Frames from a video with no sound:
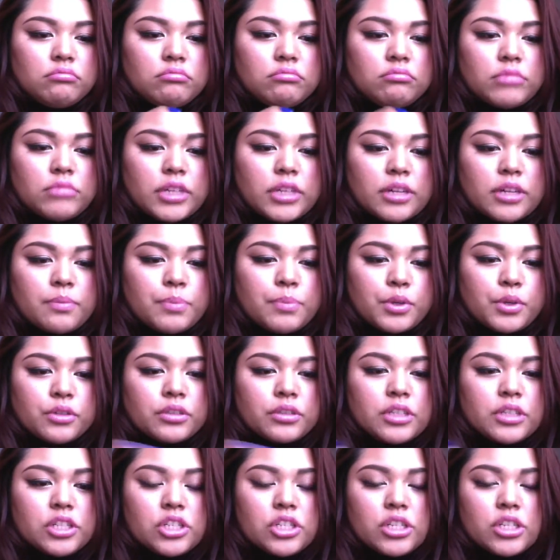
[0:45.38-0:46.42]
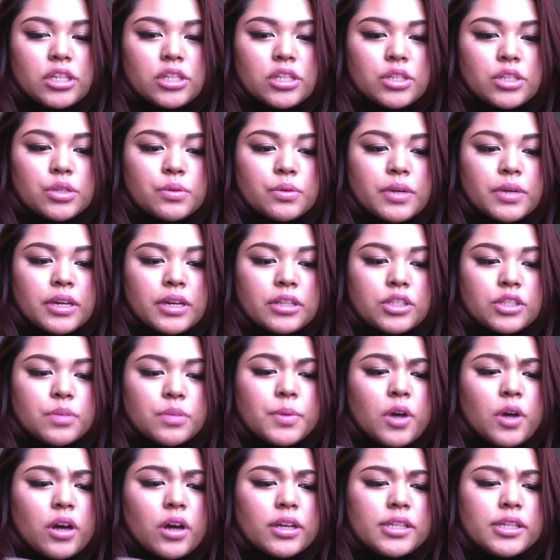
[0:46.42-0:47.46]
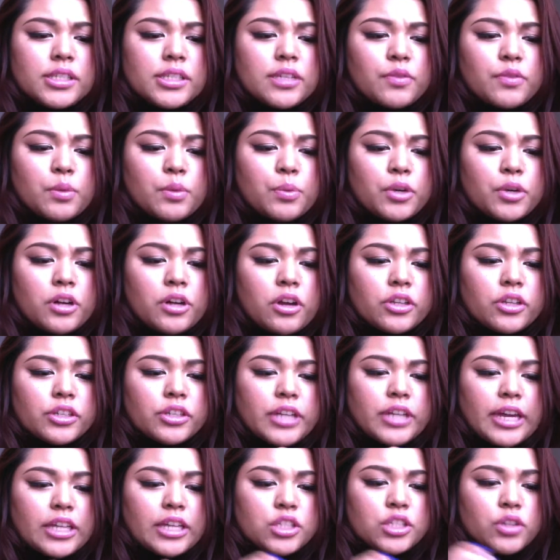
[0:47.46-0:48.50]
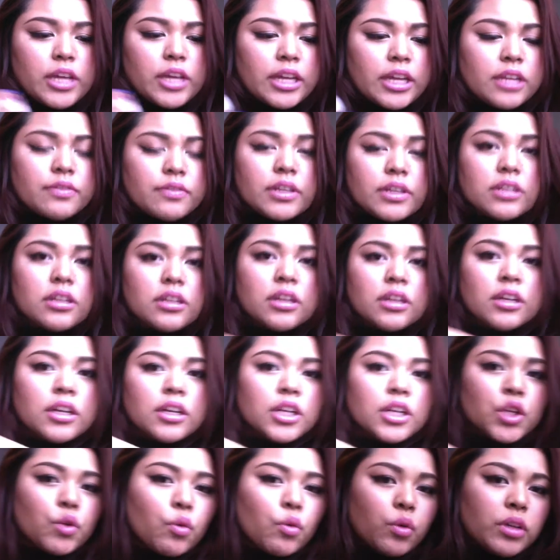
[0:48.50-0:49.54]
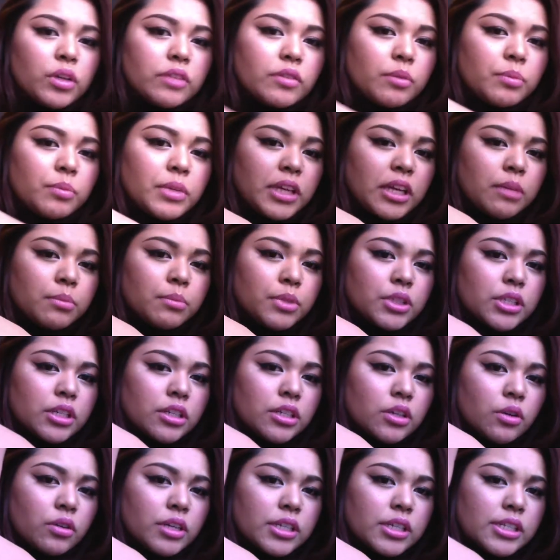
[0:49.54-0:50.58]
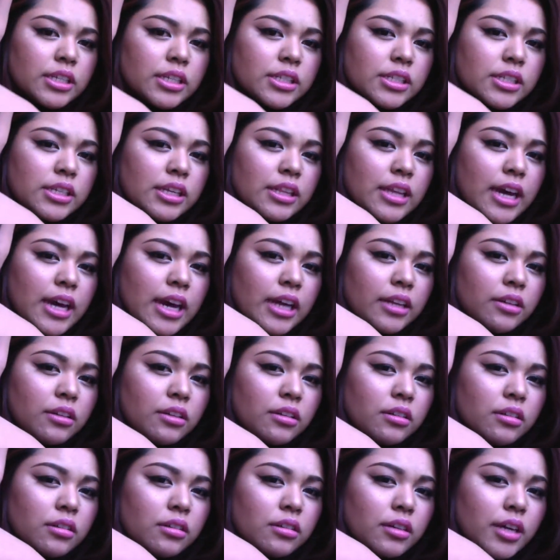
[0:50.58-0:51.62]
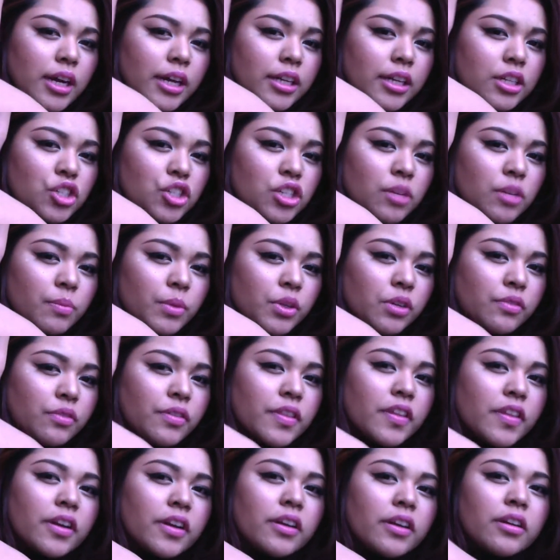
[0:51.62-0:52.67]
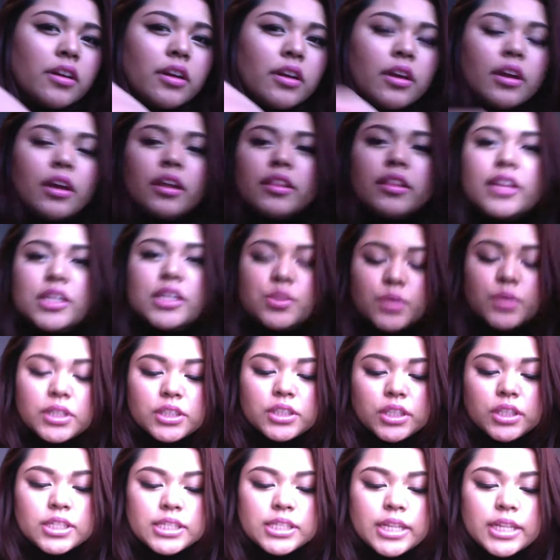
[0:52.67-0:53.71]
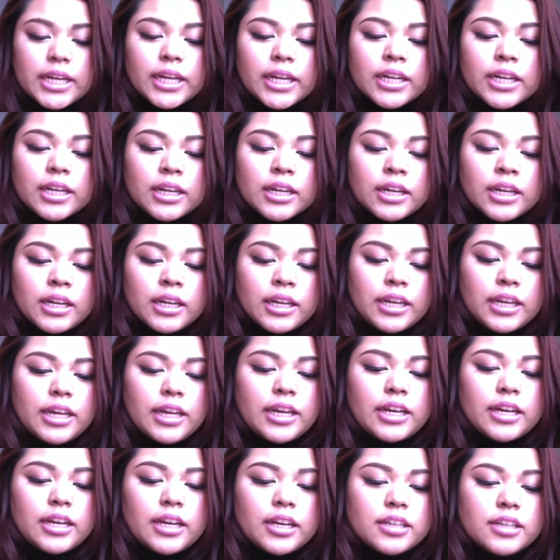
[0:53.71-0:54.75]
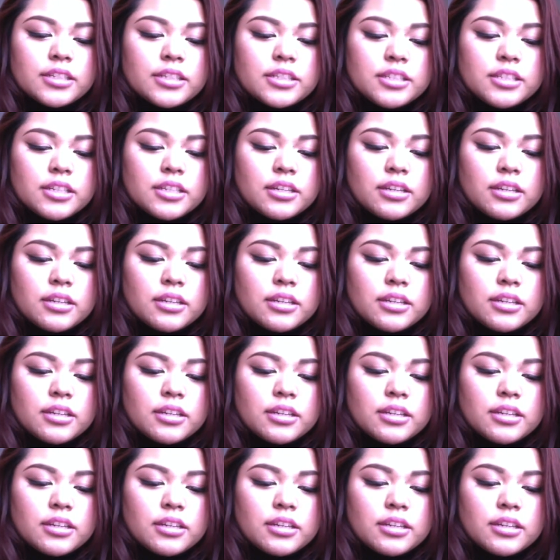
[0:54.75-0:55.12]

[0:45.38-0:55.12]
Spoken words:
a pearly sheen to it. To be honest, if you put it on your hand, you won't even be able to notice it. See that kind of shimmer over there? That's what it looks like. And